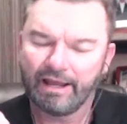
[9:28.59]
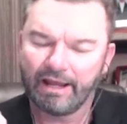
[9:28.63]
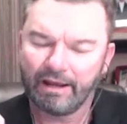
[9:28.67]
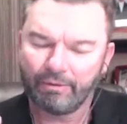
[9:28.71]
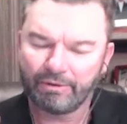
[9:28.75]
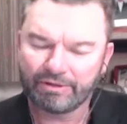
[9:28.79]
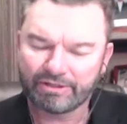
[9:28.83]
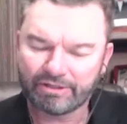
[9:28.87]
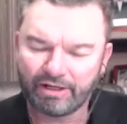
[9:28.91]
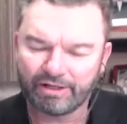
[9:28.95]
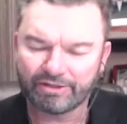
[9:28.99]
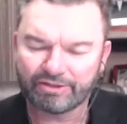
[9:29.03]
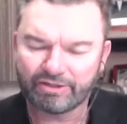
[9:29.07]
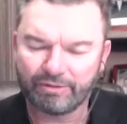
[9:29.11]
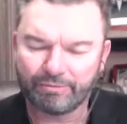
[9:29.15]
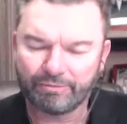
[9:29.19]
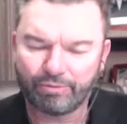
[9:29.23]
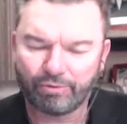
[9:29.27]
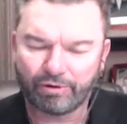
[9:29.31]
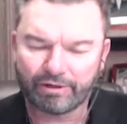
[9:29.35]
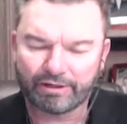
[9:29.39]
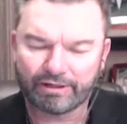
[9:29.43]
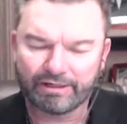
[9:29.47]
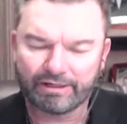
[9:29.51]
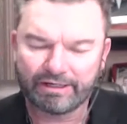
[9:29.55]
And what's also
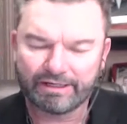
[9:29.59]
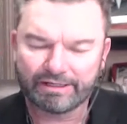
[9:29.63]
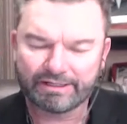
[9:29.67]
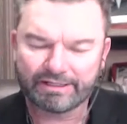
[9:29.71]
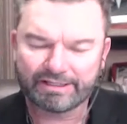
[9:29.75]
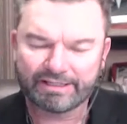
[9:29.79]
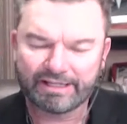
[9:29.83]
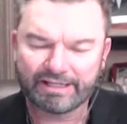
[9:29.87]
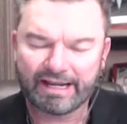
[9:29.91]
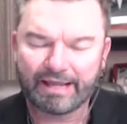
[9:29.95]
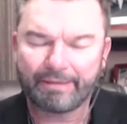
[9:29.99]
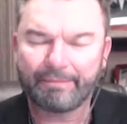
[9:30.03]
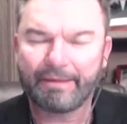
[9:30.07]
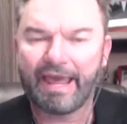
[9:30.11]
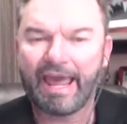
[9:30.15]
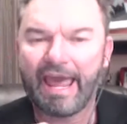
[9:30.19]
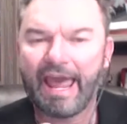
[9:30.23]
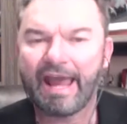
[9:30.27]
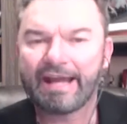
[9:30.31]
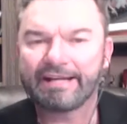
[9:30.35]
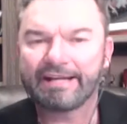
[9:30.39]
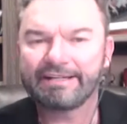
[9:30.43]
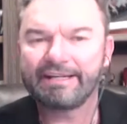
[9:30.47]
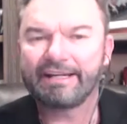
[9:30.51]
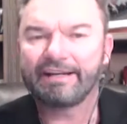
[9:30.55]
important is that I'm
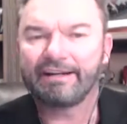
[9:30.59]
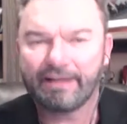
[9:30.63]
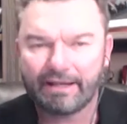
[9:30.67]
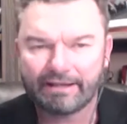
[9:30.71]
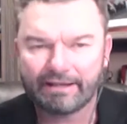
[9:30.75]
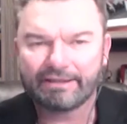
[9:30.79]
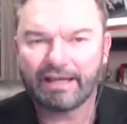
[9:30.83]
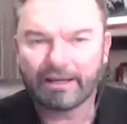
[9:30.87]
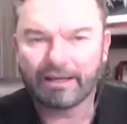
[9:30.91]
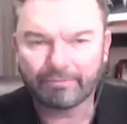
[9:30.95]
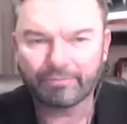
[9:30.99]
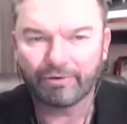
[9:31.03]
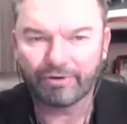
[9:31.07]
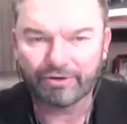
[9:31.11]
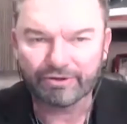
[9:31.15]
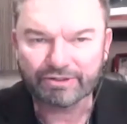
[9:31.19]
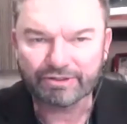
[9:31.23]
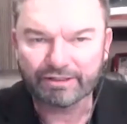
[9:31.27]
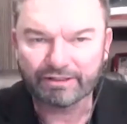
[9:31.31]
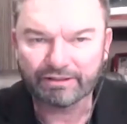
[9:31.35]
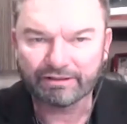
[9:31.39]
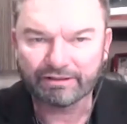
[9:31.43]
acting like that person.